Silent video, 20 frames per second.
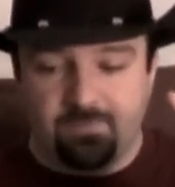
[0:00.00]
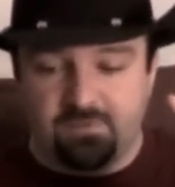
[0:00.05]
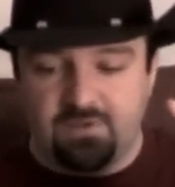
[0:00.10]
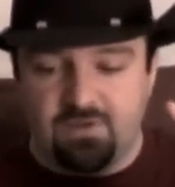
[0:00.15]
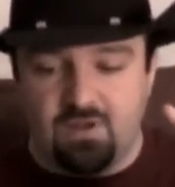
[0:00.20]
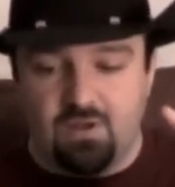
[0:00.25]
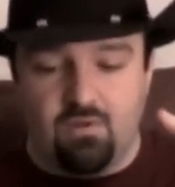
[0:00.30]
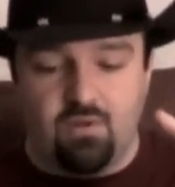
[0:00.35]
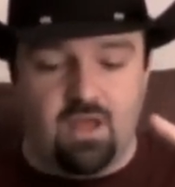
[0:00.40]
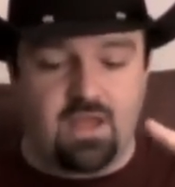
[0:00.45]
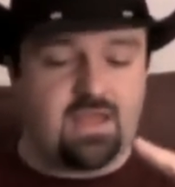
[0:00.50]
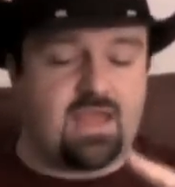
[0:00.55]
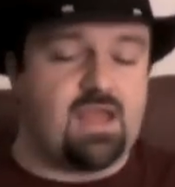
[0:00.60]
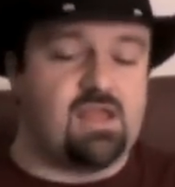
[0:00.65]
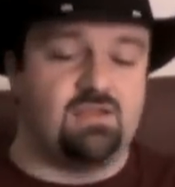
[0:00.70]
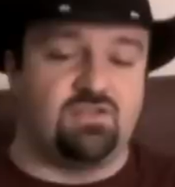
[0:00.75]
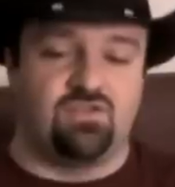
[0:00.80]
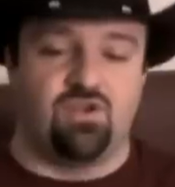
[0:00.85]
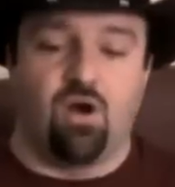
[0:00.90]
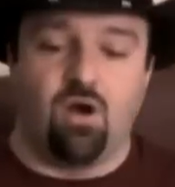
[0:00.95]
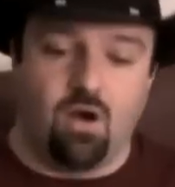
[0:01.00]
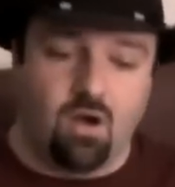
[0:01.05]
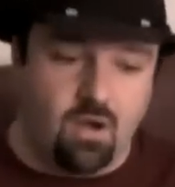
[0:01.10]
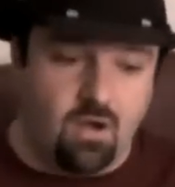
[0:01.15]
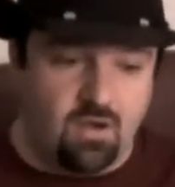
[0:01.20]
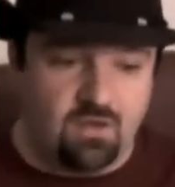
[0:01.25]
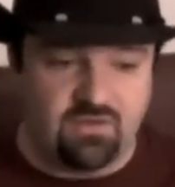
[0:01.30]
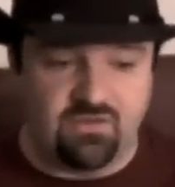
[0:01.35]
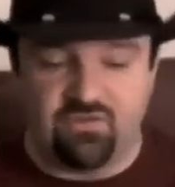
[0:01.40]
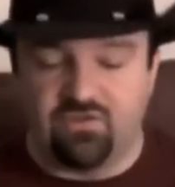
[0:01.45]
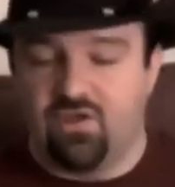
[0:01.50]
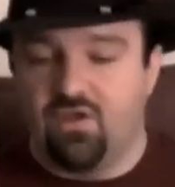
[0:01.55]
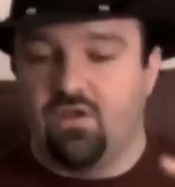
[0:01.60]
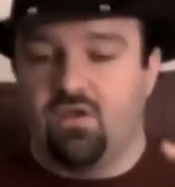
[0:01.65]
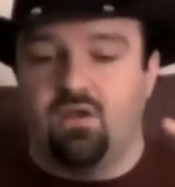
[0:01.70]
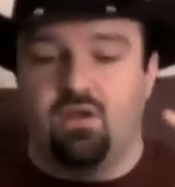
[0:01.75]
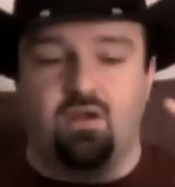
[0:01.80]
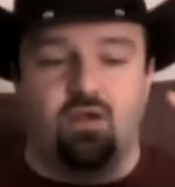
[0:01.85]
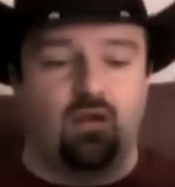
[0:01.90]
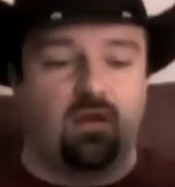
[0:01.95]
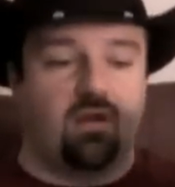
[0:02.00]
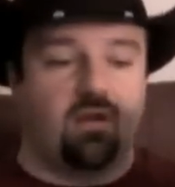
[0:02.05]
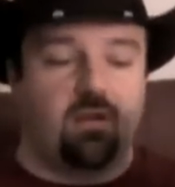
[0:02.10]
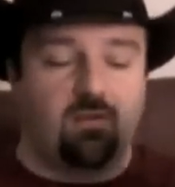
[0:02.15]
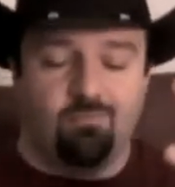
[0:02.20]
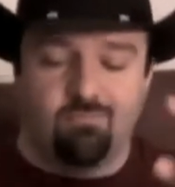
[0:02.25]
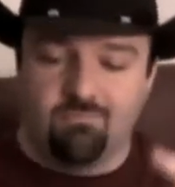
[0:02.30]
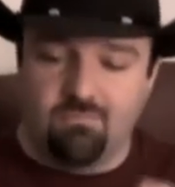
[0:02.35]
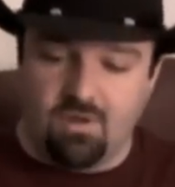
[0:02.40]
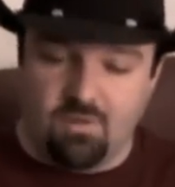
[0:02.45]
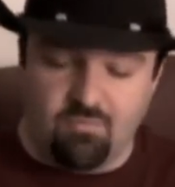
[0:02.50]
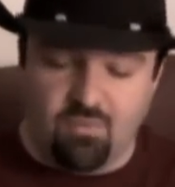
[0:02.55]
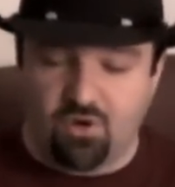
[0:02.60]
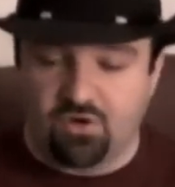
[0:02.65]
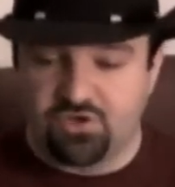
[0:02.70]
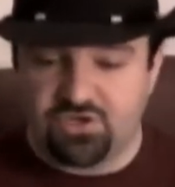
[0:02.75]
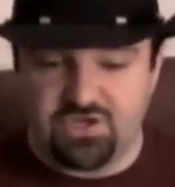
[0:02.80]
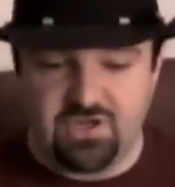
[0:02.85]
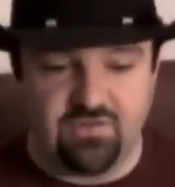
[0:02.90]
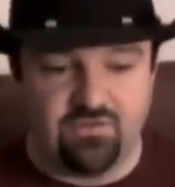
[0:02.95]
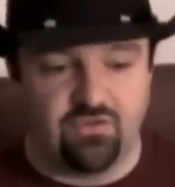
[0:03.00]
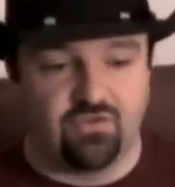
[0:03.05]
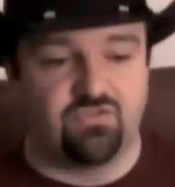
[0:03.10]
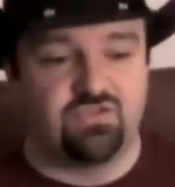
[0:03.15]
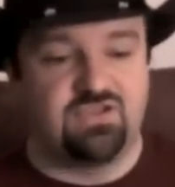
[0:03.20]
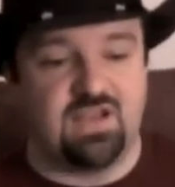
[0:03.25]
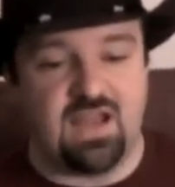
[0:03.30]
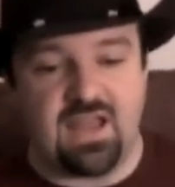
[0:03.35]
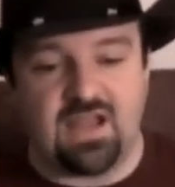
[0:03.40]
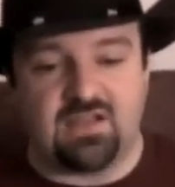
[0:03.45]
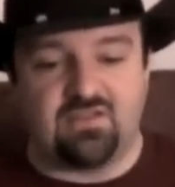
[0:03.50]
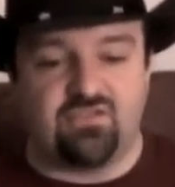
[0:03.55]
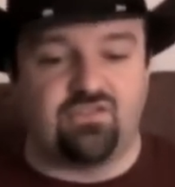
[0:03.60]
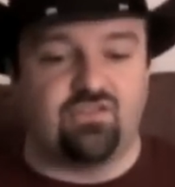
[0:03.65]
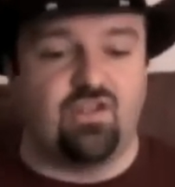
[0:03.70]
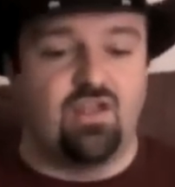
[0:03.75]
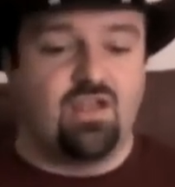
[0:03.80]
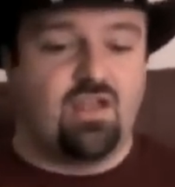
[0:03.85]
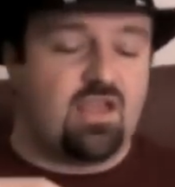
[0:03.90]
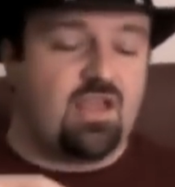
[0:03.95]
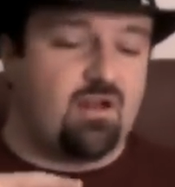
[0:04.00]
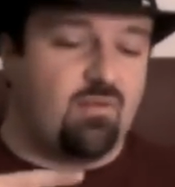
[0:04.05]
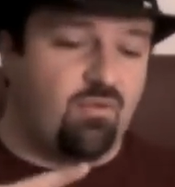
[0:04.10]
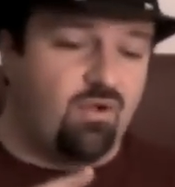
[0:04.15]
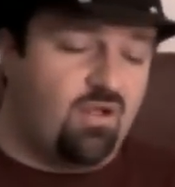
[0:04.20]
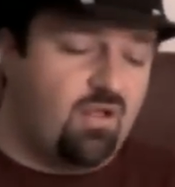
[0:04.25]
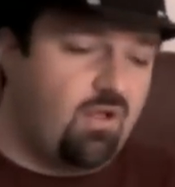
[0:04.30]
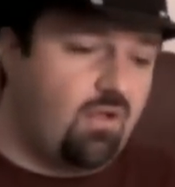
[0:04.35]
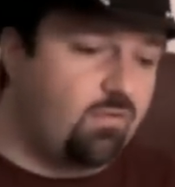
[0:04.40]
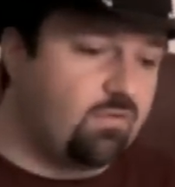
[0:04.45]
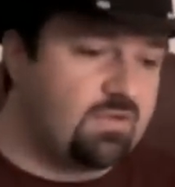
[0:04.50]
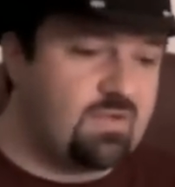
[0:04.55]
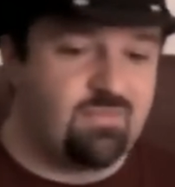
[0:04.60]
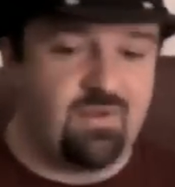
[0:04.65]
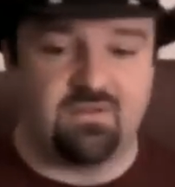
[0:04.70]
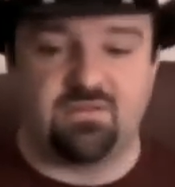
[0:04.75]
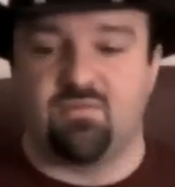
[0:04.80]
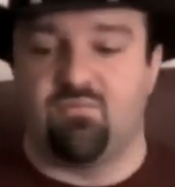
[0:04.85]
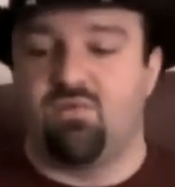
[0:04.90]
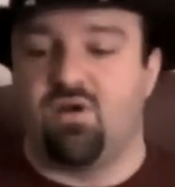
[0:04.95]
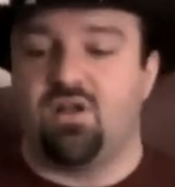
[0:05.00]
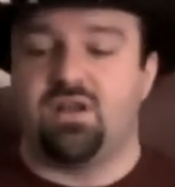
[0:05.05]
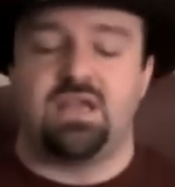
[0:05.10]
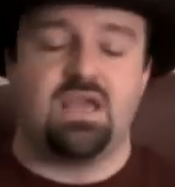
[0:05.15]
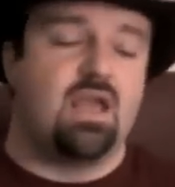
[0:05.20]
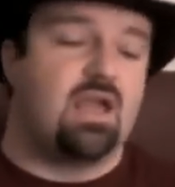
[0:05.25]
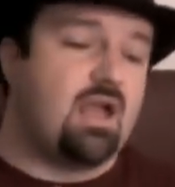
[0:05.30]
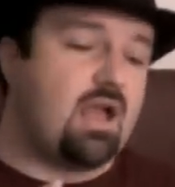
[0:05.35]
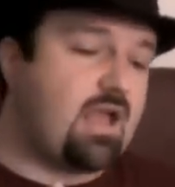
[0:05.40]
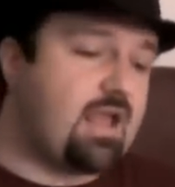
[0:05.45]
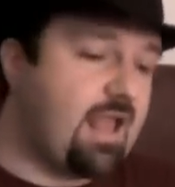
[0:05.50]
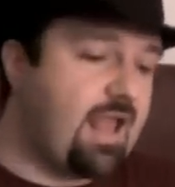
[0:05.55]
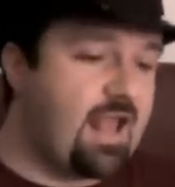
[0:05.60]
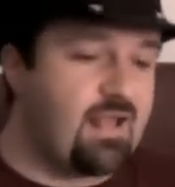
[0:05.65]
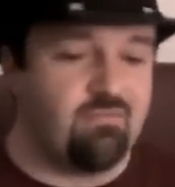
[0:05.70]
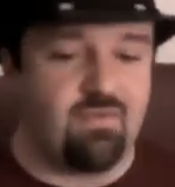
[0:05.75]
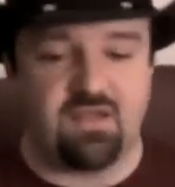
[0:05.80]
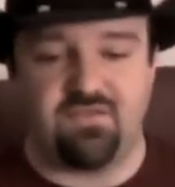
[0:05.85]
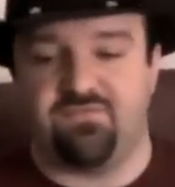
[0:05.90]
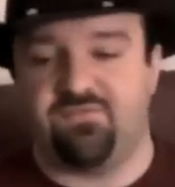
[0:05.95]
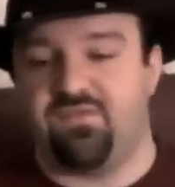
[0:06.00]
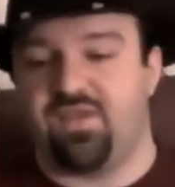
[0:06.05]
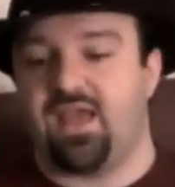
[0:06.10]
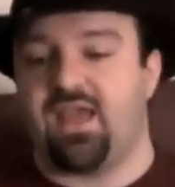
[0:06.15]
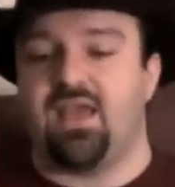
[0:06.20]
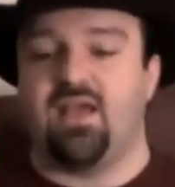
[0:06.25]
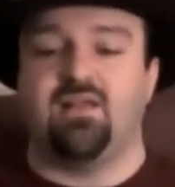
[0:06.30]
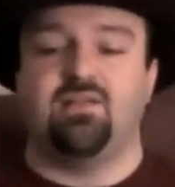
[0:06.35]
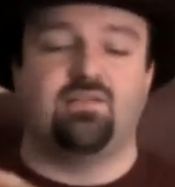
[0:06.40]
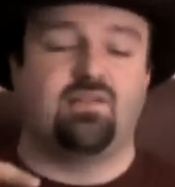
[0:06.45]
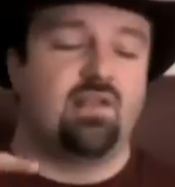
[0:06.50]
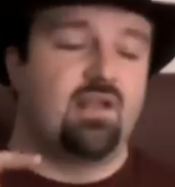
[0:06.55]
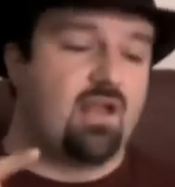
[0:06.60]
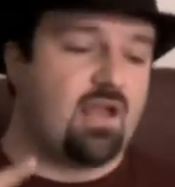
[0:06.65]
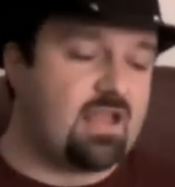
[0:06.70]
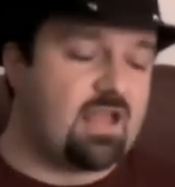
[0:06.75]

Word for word: you know, I hate dogs, uh, Martians are dicks, and I'm all only about the money. I hate my fans.